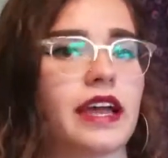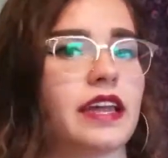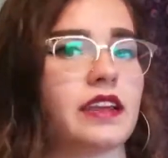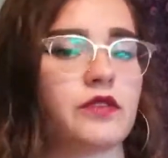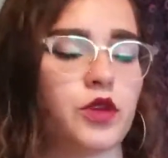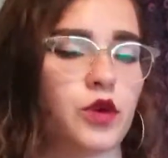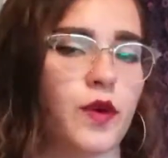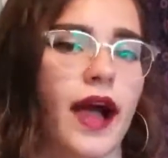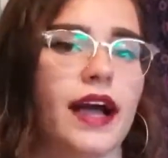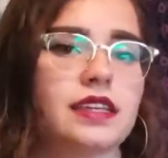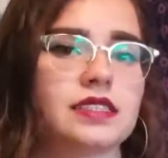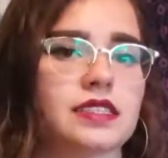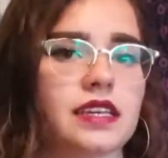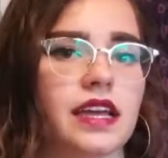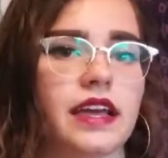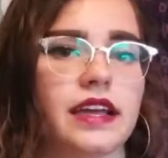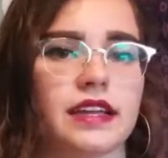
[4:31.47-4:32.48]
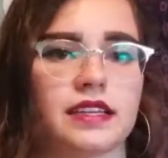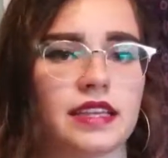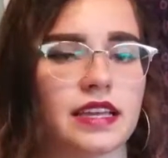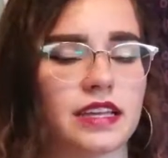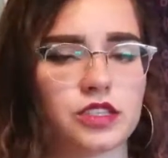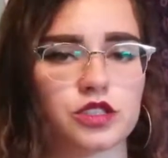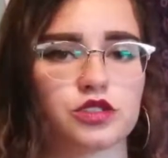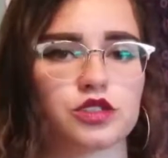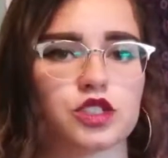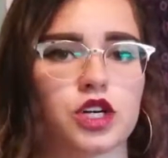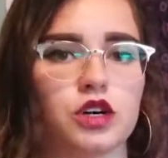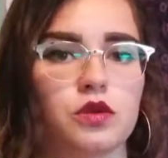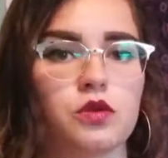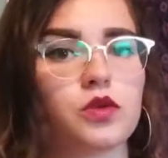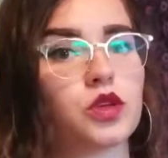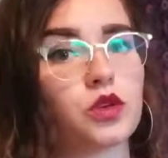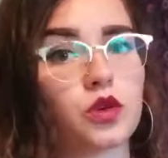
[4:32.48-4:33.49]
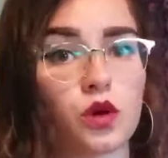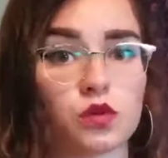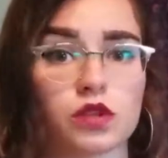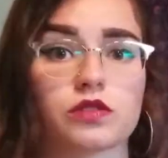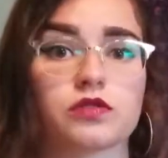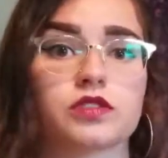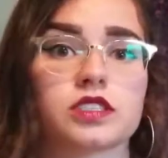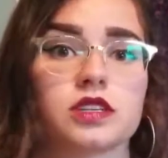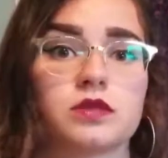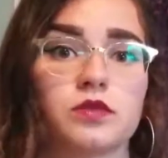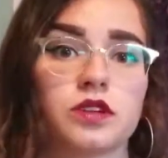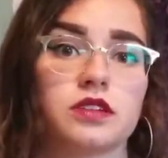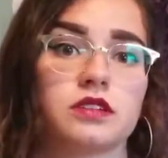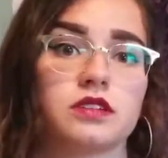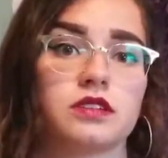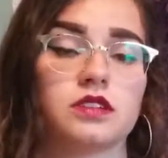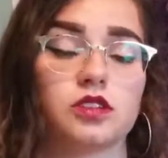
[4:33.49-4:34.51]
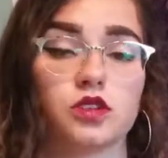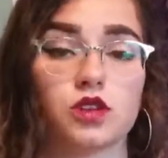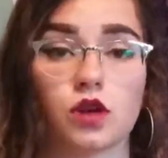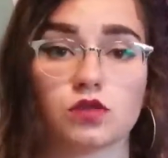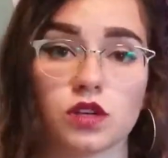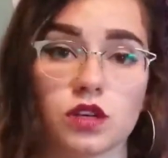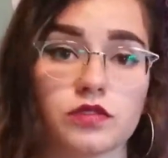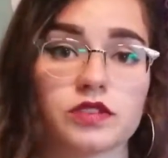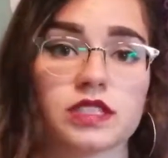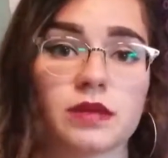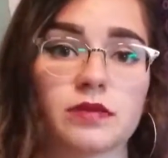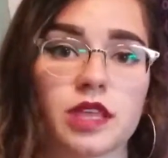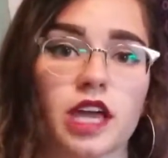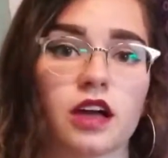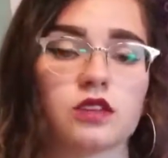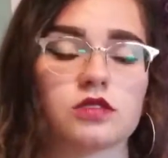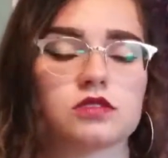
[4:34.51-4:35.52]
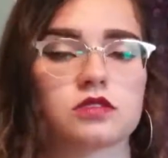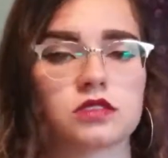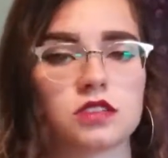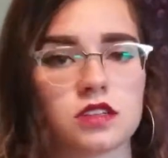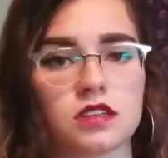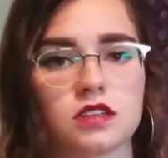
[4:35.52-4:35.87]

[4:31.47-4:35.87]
And if you ask and the answer is no, you go look for someone, you go look for something else.